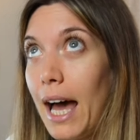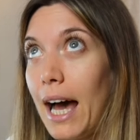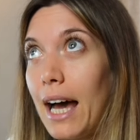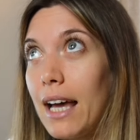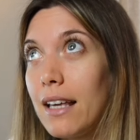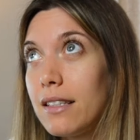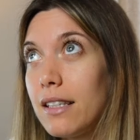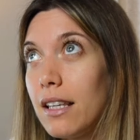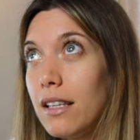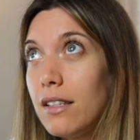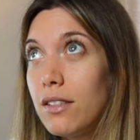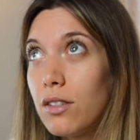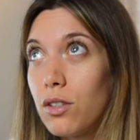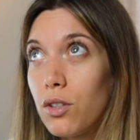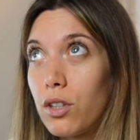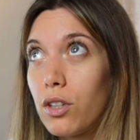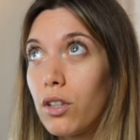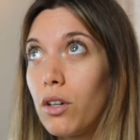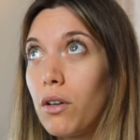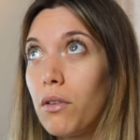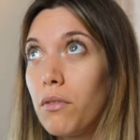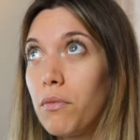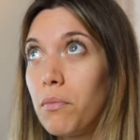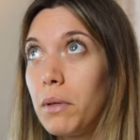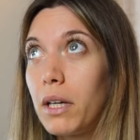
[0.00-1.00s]
I say sort
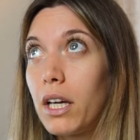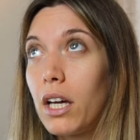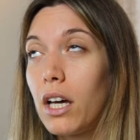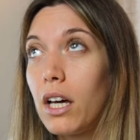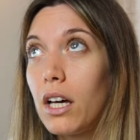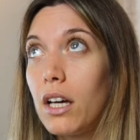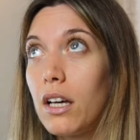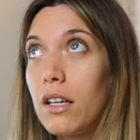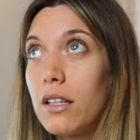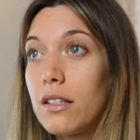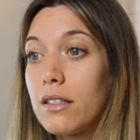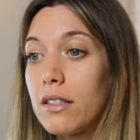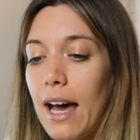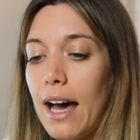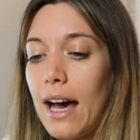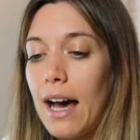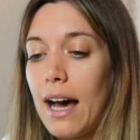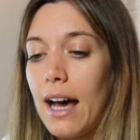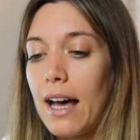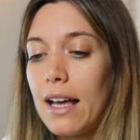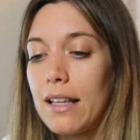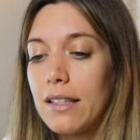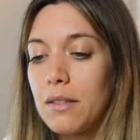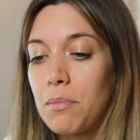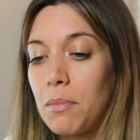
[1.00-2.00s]
of because,
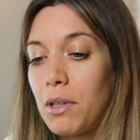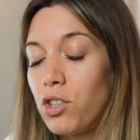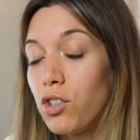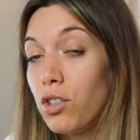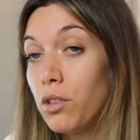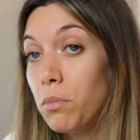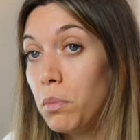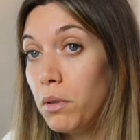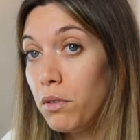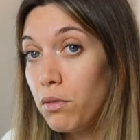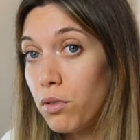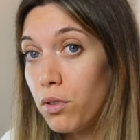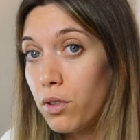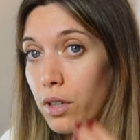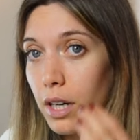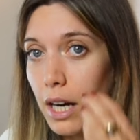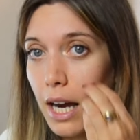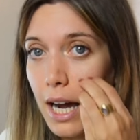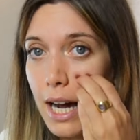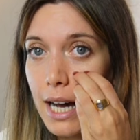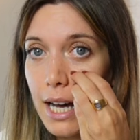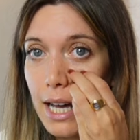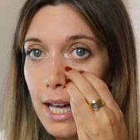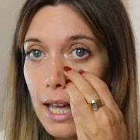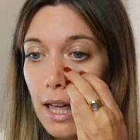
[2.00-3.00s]
as mentioned before,
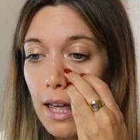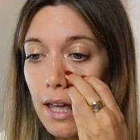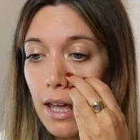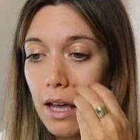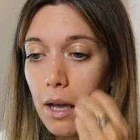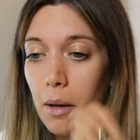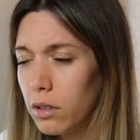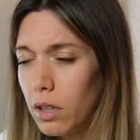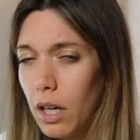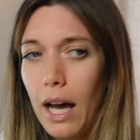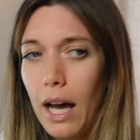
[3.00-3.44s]
I